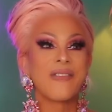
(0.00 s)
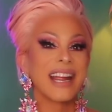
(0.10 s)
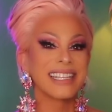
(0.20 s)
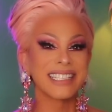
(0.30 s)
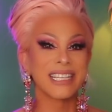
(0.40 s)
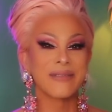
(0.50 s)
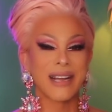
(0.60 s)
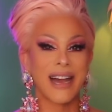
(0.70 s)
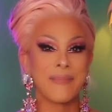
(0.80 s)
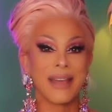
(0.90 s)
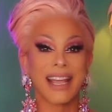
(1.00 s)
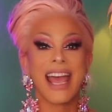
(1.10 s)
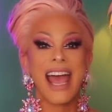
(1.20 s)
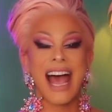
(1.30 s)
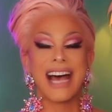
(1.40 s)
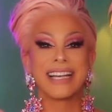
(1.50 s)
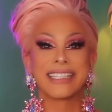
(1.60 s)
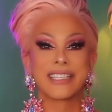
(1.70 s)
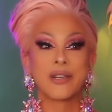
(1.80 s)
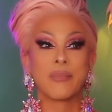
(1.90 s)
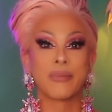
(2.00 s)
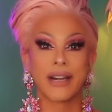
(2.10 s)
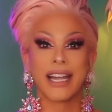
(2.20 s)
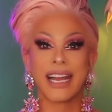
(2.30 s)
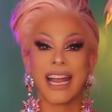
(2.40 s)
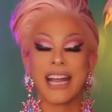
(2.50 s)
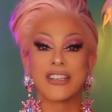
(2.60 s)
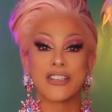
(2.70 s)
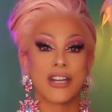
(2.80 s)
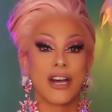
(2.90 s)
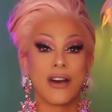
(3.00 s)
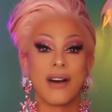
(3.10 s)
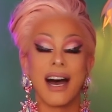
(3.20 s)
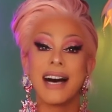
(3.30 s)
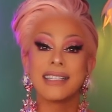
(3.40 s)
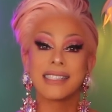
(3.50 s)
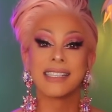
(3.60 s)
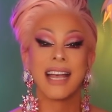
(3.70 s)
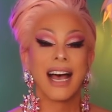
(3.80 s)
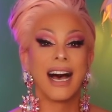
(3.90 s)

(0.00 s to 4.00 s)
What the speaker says: wait to see what Gottmik has to bring and show us.